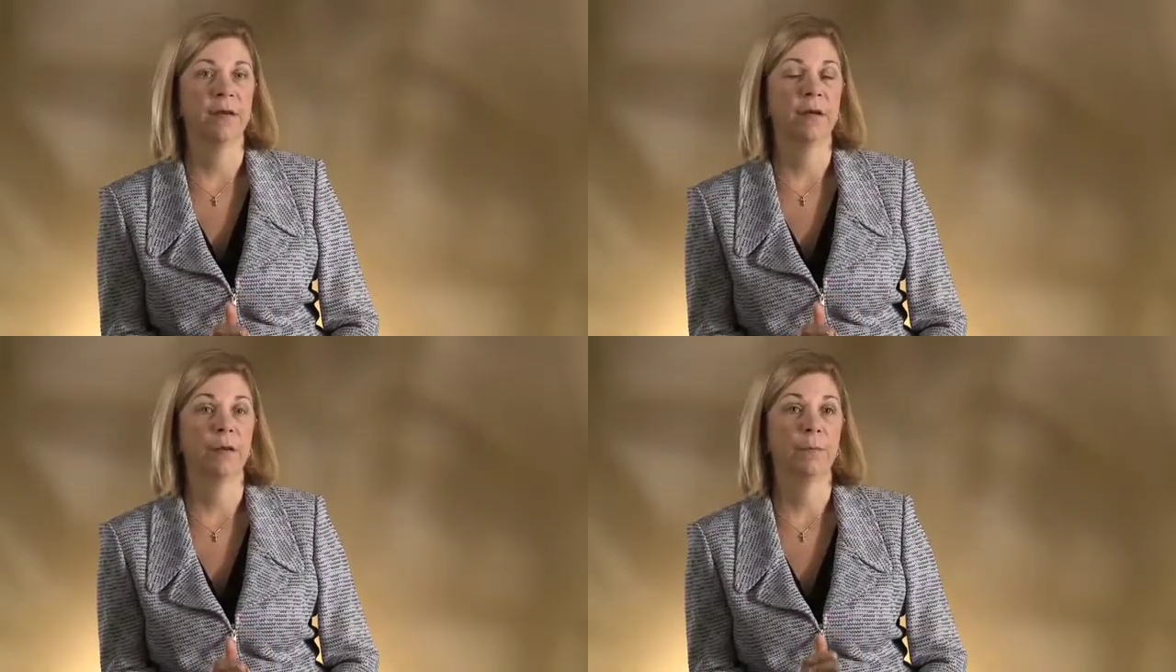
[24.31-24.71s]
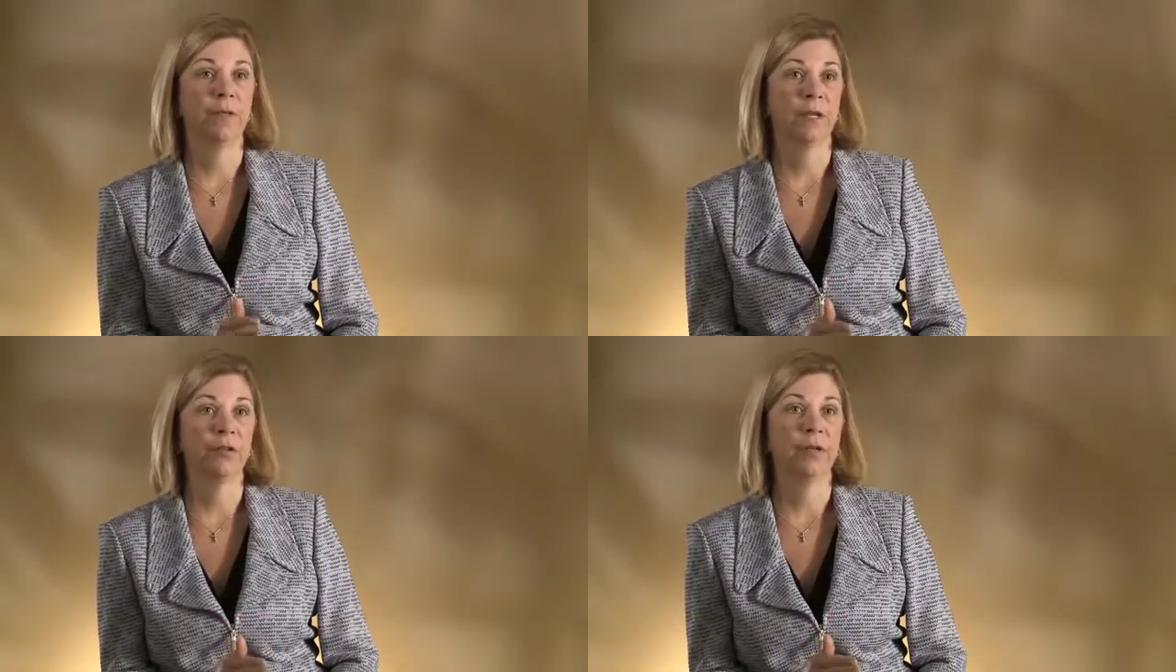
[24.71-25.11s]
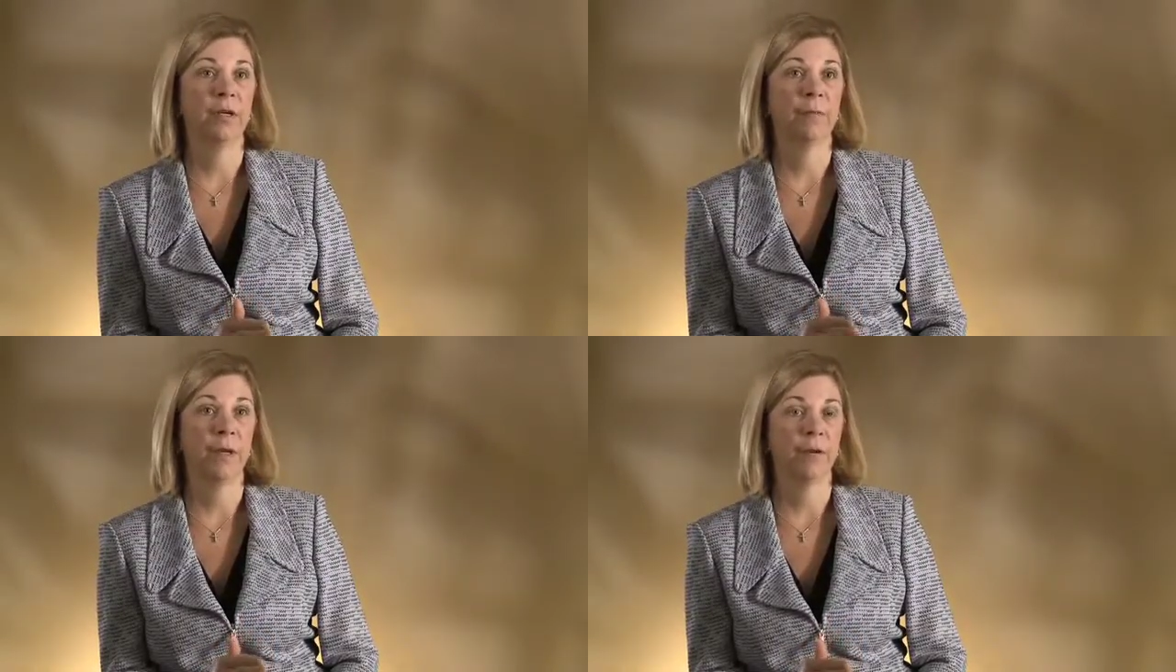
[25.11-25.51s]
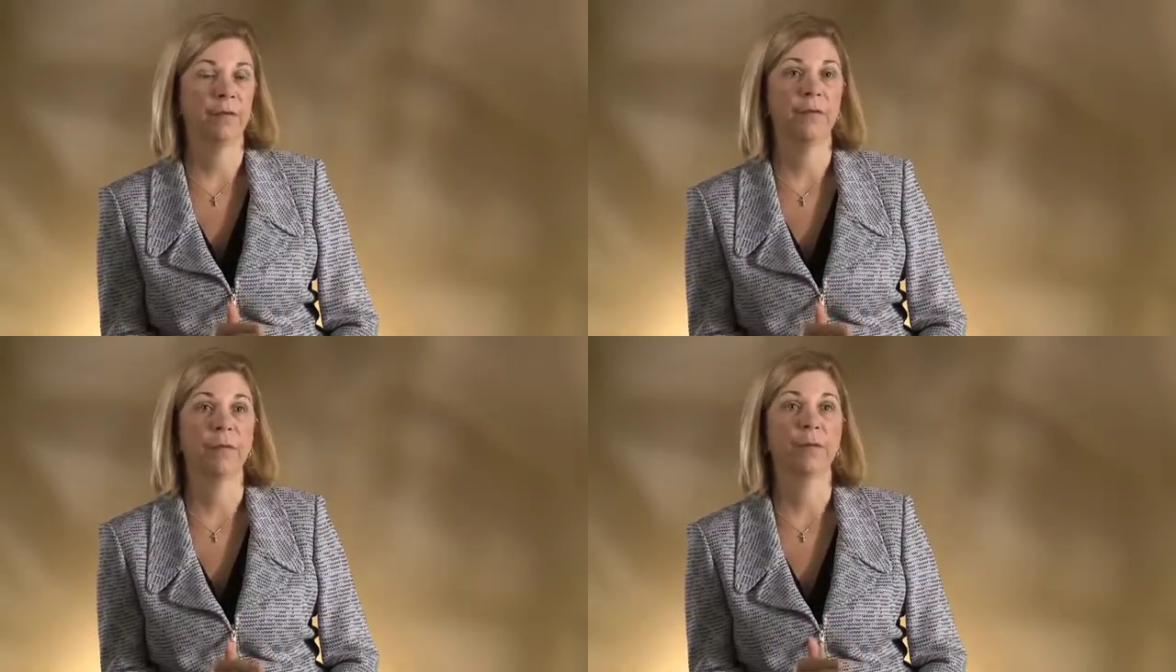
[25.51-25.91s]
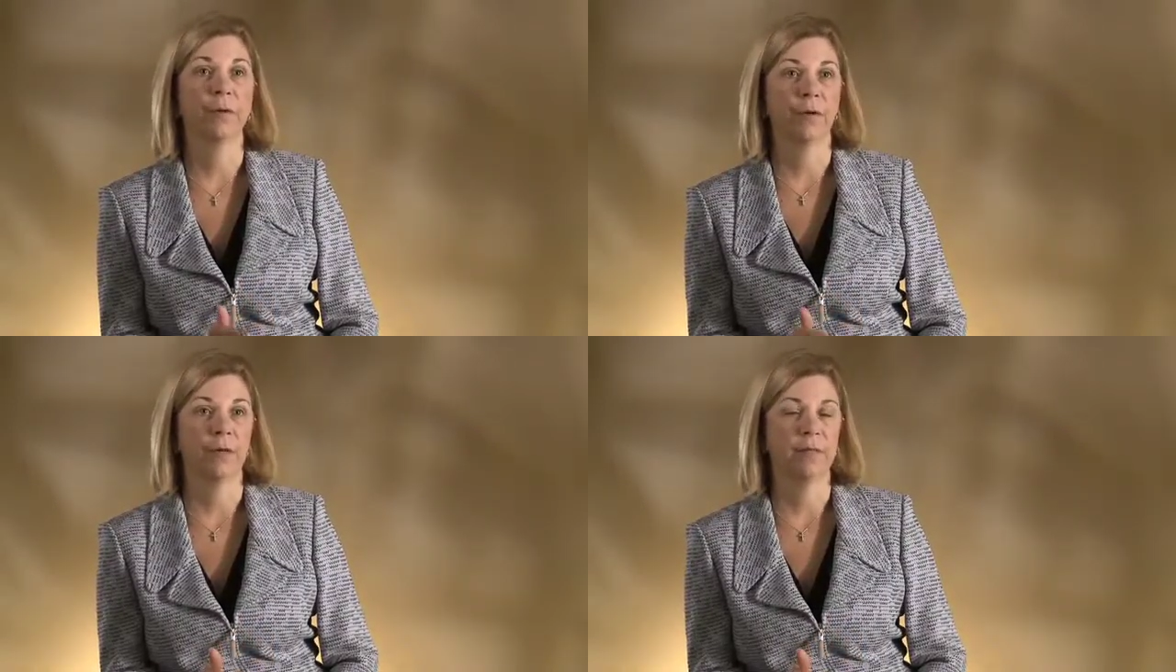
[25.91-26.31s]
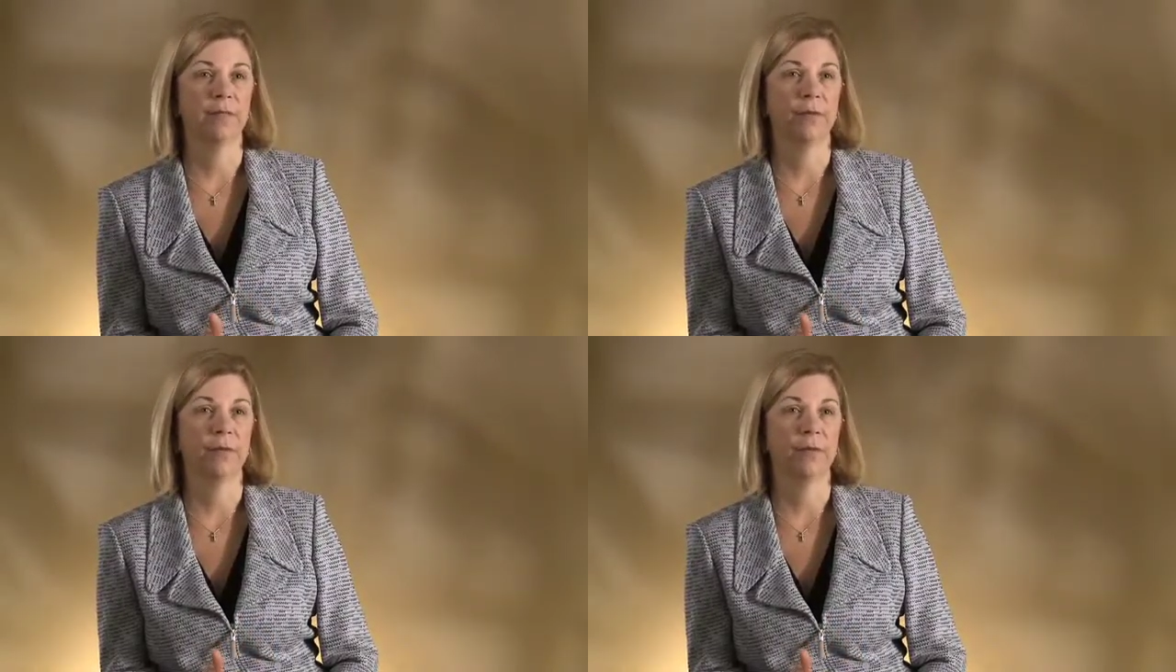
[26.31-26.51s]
and could potentially benefit from more aggressive